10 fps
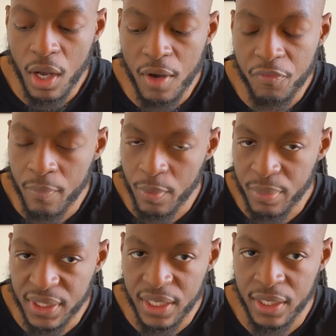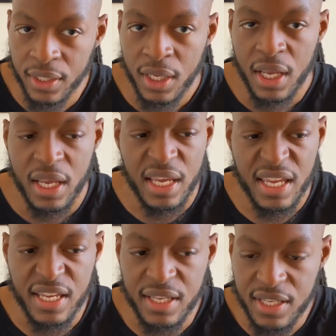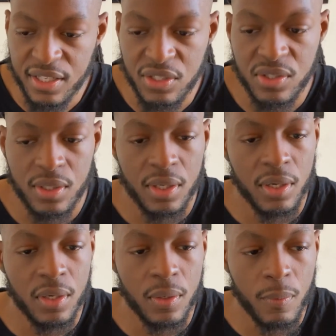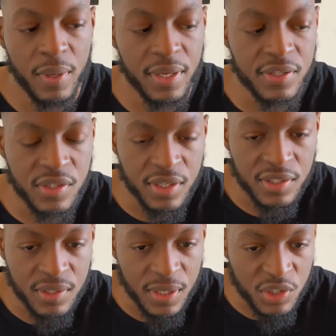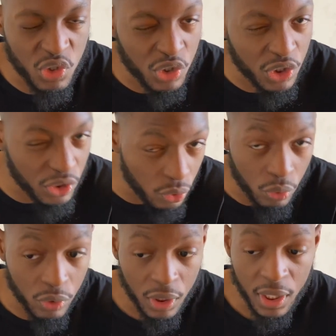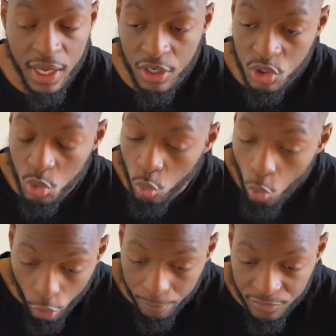from the beginning. It's skewed and it's warped.